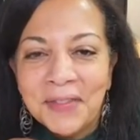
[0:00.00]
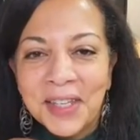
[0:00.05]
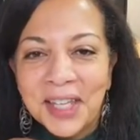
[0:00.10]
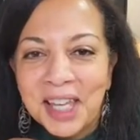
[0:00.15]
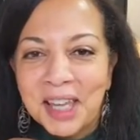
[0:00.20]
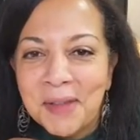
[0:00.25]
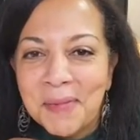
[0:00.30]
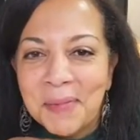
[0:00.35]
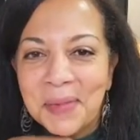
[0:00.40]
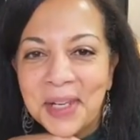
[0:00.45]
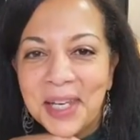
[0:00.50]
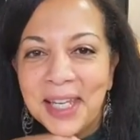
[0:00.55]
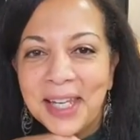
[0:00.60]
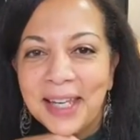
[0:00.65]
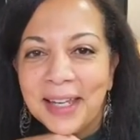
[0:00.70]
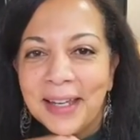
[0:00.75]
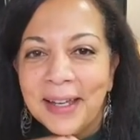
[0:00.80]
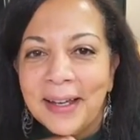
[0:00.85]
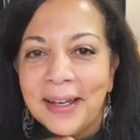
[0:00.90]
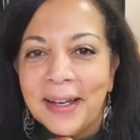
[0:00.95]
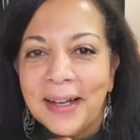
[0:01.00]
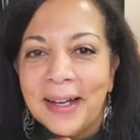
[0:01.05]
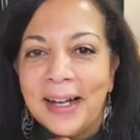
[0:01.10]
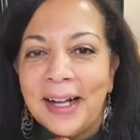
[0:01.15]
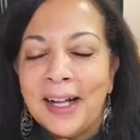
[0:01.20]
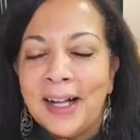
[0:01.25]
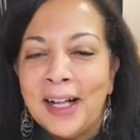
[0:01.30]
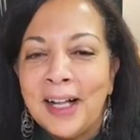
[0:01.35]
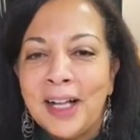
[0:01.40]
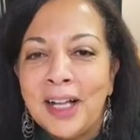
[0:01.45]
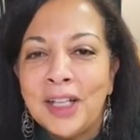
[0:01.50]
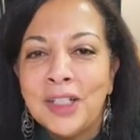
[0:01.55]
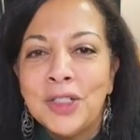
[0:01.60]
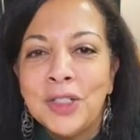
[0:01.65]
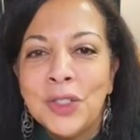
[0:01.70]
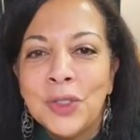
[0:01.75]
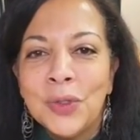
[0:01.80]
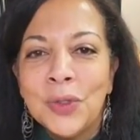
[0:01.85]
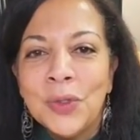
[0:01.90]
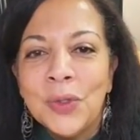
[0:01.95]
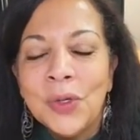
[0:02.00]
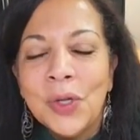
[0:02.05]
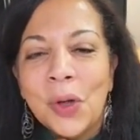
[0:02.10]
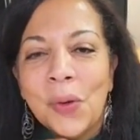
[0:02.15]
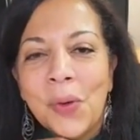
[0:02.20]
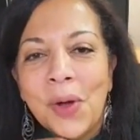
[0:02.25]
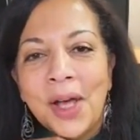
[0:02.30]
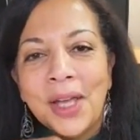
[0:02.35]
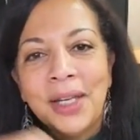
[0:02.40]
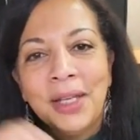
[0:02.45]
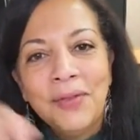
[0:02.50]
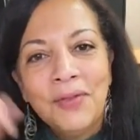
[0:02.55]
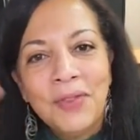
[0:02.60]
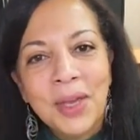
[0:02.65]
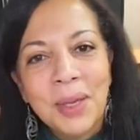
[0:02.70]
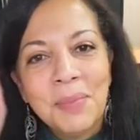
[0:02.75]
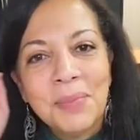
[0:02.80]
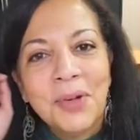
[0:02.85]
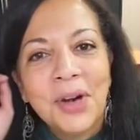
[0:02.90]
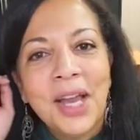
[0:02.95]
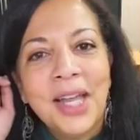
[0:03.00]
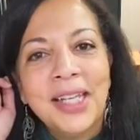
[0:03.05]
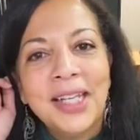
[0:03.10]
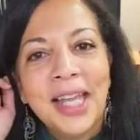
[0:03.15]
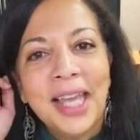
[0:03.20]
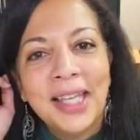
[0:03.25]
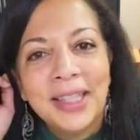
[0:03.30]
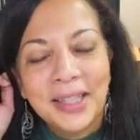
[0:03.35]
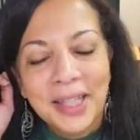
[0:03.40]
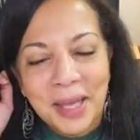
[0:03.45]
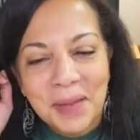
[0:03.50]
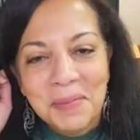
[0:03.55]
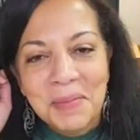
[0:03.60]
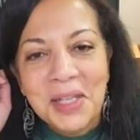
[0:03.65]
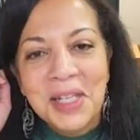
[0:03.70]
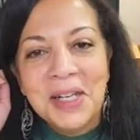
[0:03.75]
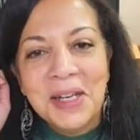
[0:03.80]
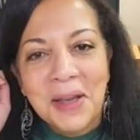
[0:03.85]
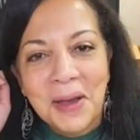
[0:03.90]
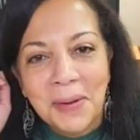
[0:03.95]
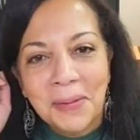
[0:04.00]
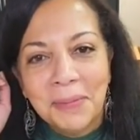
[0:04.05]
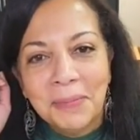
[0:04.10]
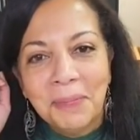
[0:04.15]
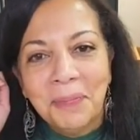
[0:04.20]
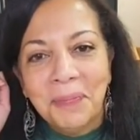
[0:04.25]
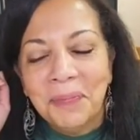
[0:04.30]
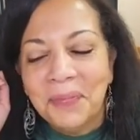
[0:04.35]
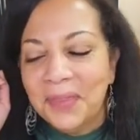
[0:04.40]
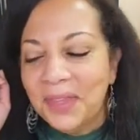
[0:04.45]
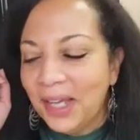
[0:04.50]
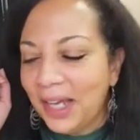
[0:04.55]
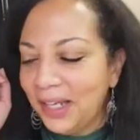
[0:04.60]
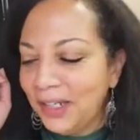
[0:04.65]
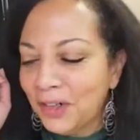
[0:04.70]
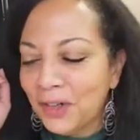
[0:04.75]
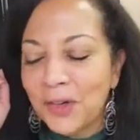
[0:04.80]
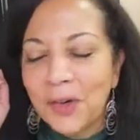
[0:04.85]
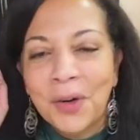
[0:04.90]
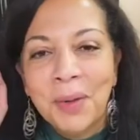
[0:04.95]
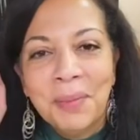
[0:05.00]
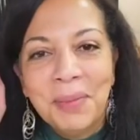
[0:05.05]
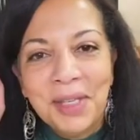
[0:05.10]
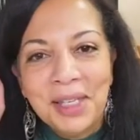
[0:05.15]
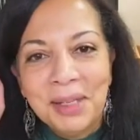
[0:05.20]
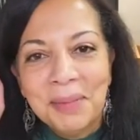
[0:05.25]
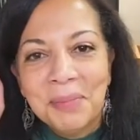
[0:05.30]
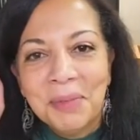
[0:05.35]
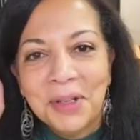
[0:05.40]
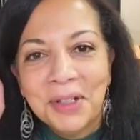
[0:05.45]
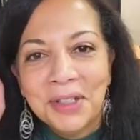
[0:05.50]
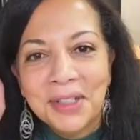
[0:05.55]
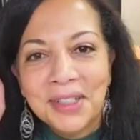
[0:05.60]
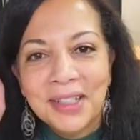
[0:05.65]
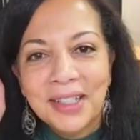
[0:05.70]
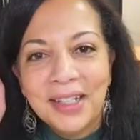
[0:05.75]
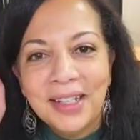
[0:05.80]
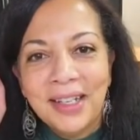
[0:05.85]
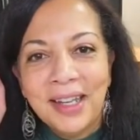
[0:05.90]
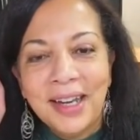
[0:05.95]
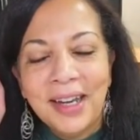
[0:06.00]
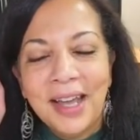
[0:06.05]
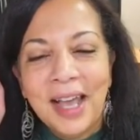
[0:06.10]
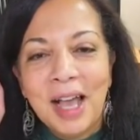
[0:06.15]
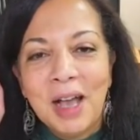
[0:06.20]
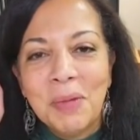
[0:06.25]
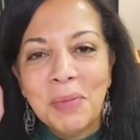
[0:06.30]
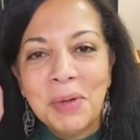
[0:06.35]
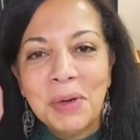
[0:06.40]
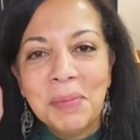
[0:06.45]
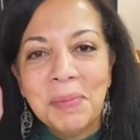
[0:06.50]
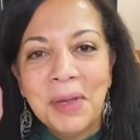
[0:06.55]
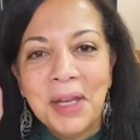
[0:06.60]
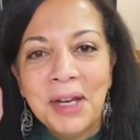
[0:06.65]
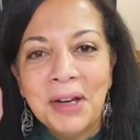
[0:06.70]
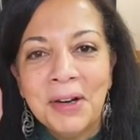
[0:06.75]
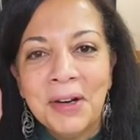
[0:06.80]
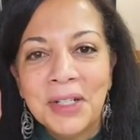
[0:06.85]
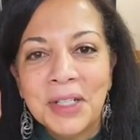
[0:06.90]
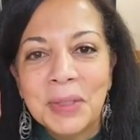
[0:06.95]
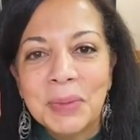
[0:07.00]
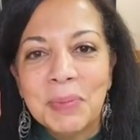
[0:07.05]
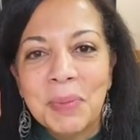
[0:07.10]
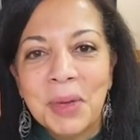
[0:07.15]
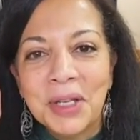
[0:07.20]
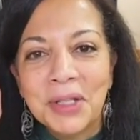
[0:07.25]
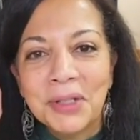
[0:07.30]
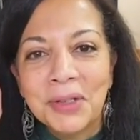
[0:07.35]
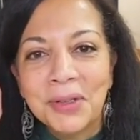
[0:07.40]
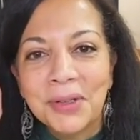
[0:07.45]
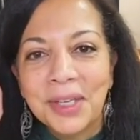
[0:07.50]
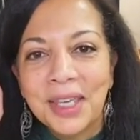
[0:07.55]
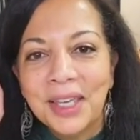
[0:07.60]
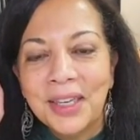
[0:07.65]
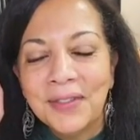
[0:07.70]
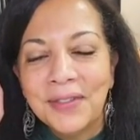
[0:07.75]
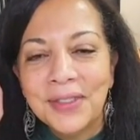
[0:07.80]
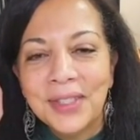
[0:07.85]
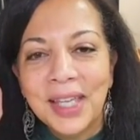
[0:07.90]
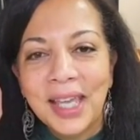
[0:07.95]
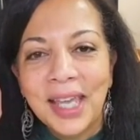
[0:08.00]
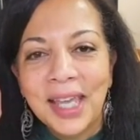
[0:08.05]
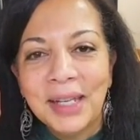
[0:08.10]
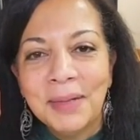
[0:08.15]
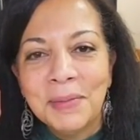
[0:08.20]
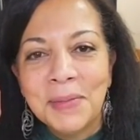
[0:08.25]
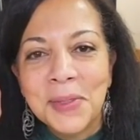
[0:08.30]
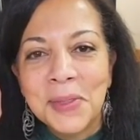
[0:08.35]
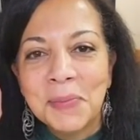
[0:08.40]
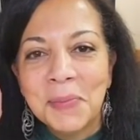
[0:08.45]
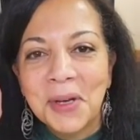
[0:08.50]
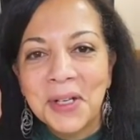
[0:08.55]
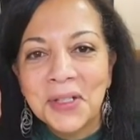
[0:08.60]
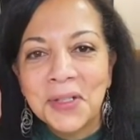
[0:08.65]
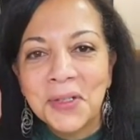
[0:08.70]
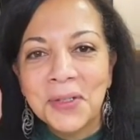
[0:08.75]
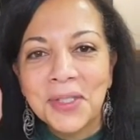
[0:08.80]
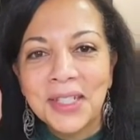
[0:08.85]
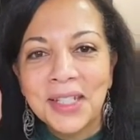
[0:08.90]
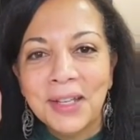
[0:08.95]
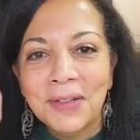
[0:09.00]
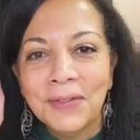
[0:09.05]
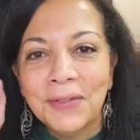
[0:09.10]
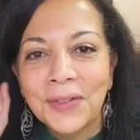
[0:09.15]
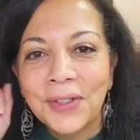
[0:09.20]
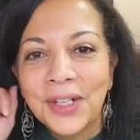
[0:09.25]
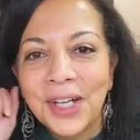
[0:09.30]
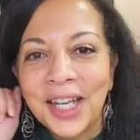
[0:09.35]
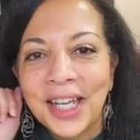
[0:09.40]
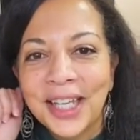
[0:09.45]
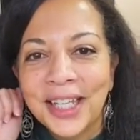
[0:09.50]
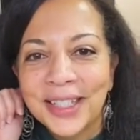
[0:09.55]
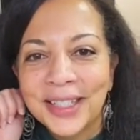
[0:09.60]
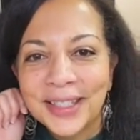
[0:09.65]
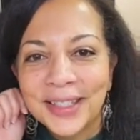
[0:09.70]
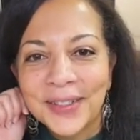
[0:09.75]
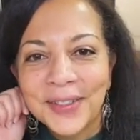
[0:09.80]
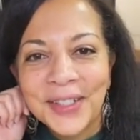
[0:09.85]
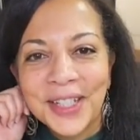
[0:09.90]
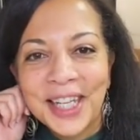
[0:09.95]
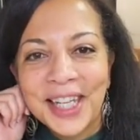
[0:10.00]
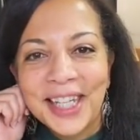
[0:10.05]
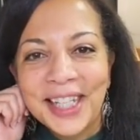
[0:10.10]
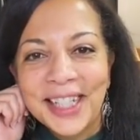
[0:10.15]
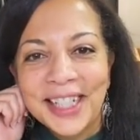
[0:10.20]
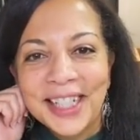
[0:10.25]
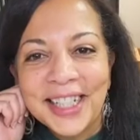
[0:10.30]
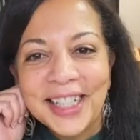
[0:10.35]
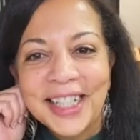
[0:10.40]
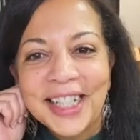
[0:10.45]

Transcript: the company, do go on Eventbrite and let me know that you're going to be in person, and I'll prepare a special gift and special stuff for us, okay?